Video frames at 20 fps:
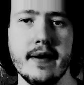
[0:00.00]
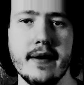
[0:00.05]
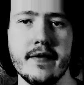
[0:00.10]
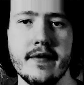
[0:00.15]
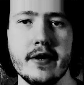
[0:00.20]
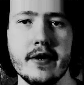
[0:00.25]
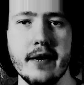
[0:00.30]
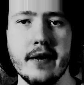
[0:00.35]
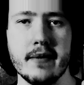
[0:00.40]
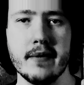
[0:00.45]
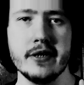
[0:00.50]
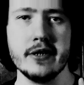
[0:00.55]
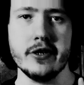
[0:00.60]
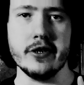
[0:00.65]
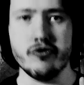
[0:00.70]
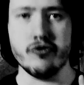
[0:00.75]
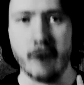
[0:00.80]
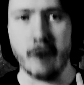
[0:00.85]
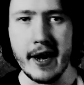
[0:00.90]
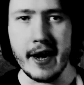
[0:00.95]
the original
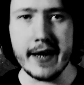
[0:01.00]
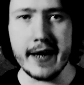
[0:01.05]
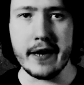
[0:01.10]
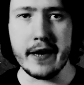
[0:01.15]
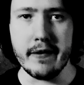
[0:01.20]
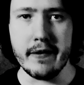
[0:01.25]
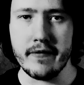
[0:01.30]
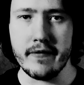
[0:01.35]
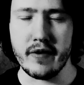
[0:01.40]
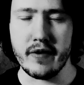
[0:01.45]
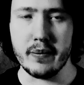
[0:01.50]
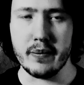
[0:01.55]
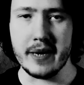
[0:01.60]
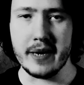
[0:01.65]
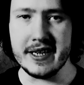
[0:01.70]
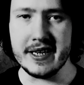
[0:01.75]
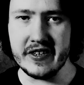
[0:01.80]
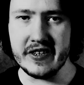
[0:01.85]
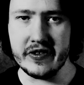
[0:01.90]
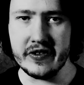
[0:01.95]
Dracula from
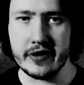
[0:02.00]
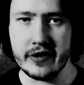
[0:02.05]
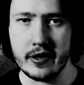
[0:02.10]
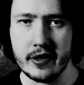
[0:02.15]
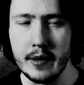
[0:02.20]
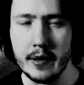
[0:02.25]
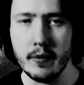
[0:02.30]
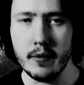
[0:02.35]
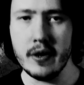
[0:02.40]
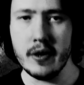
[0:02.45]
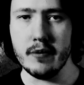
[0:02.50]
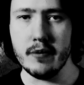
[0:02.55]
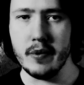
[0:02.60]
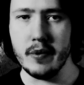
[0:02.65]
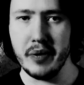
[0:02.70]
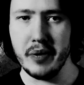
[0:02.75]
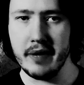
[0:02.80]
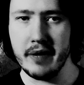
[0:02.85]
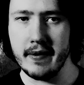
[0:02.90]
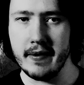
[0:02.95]
1931 with Bela
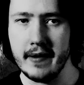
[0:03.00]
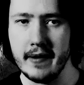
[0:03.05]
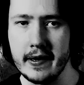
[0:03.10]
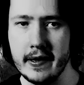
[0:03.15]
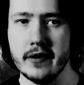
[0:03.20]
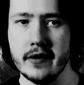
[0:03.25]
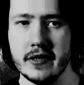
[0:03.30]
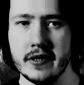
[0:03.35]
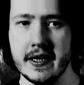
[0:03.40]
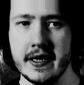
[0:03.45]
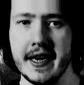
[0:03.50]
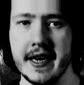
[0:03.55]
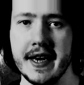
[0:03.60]
Lugosi.